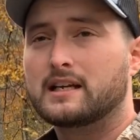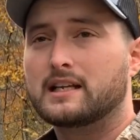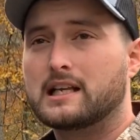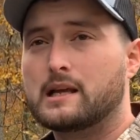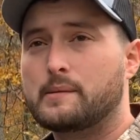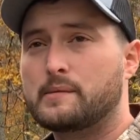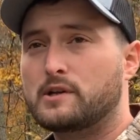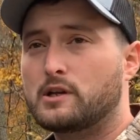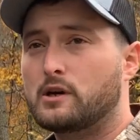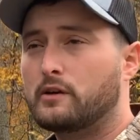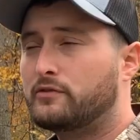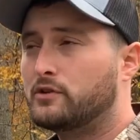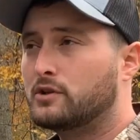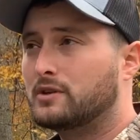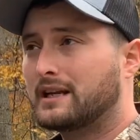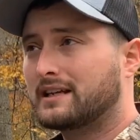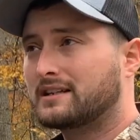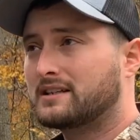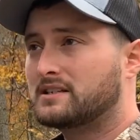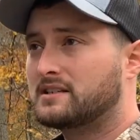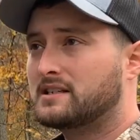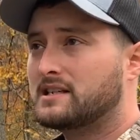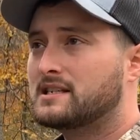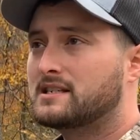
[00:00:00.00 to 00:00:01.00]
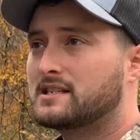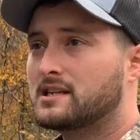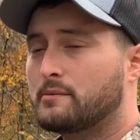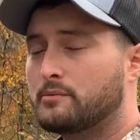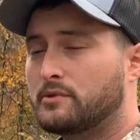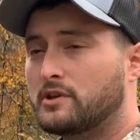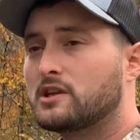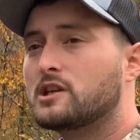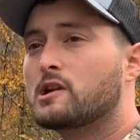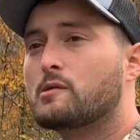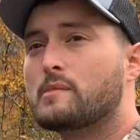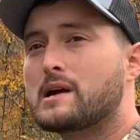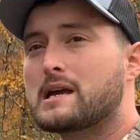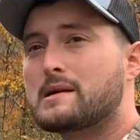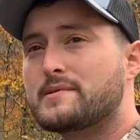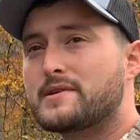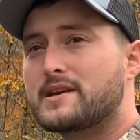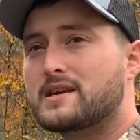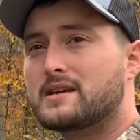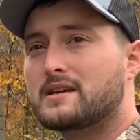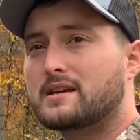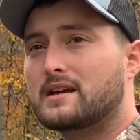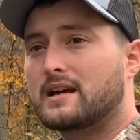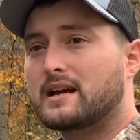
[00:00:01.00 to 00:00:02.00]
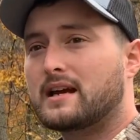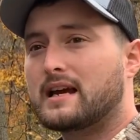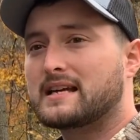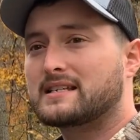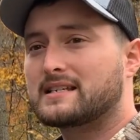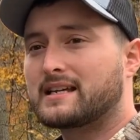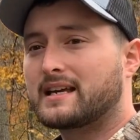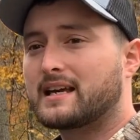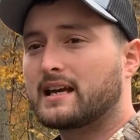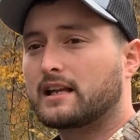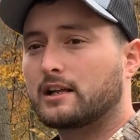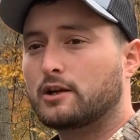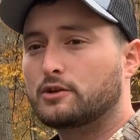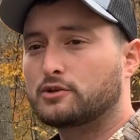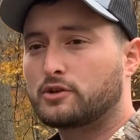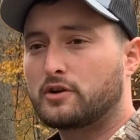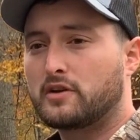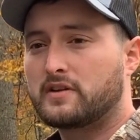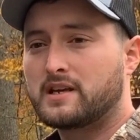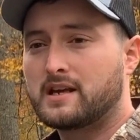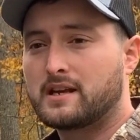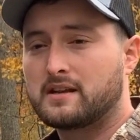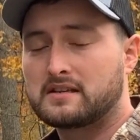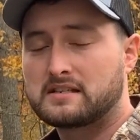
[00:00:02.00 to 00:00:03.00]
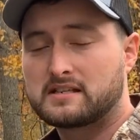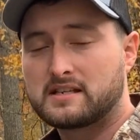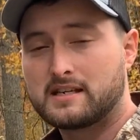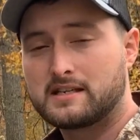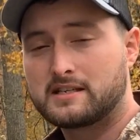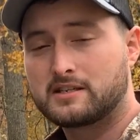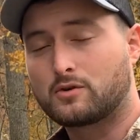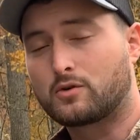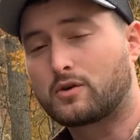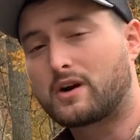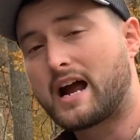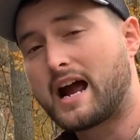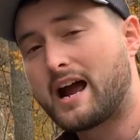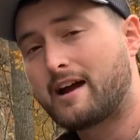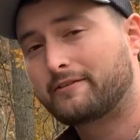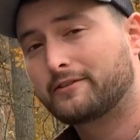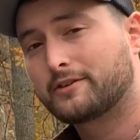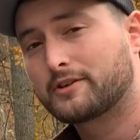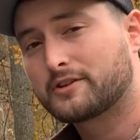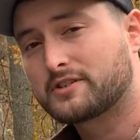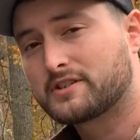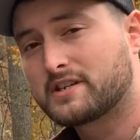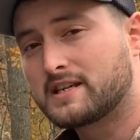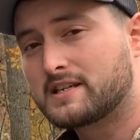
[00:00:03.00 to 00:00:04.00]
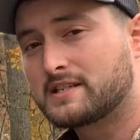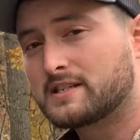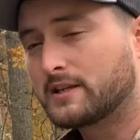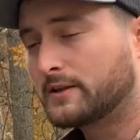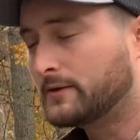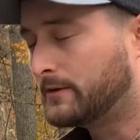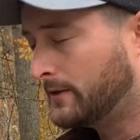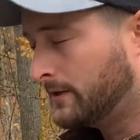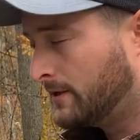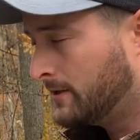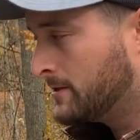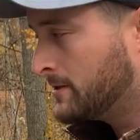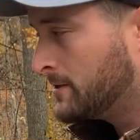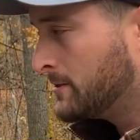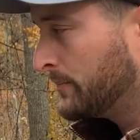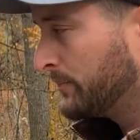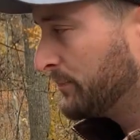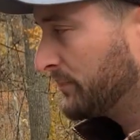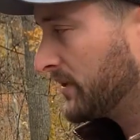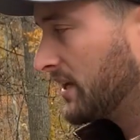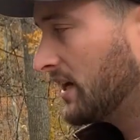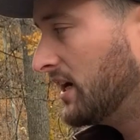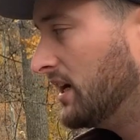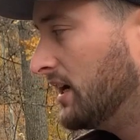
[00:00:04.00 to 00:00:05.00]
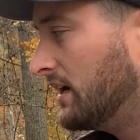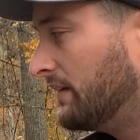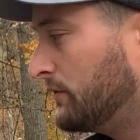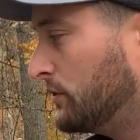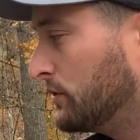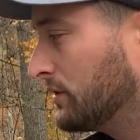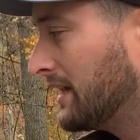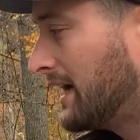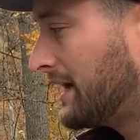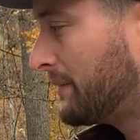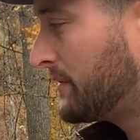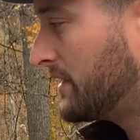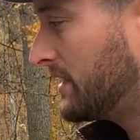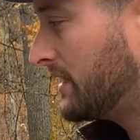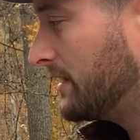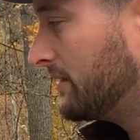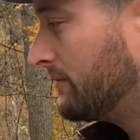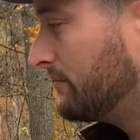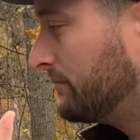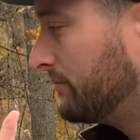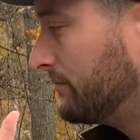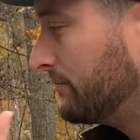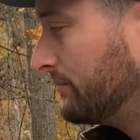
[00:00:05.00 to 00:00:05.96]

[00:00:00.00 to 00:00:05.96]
Let me know if you'd like to see something, you know, maybe as I get closer to the end of season or after season, if you'd like me to